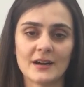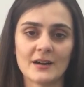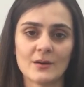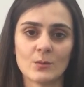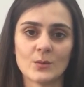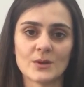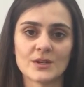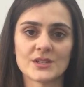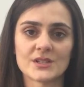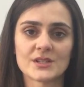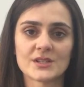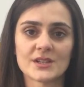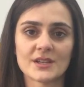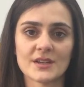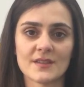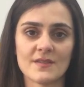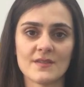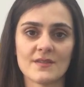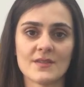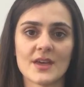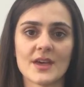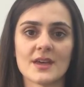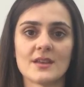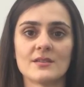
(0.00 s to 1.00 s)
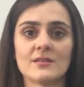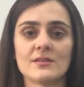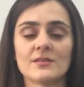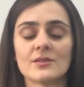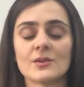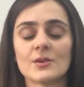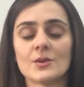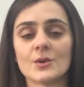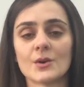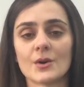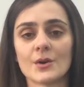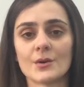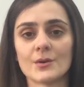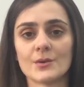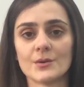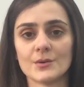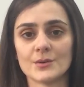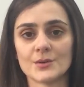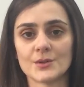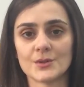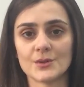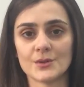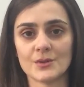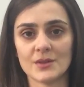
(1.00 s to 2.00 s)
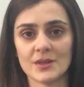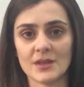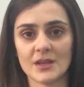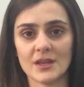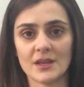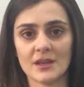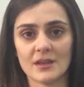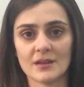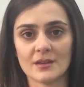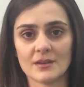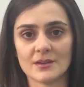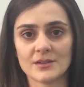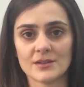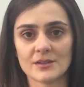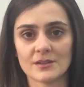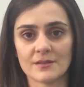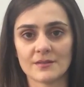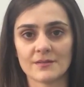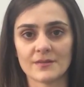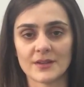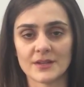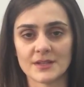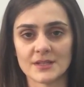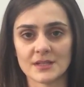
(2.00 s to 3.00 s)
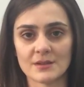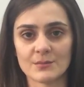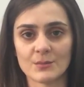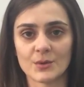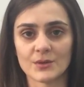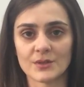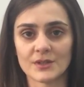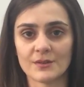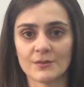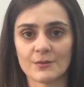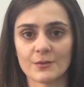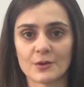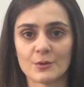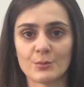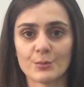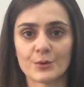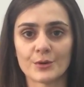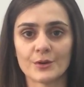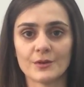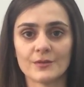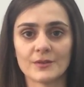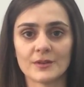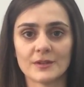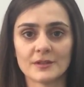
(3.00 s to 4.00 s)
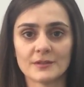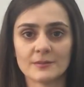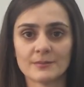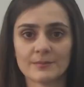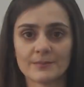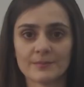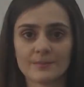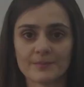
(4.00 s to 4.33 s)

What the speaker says: which can then go to the funding body for approval.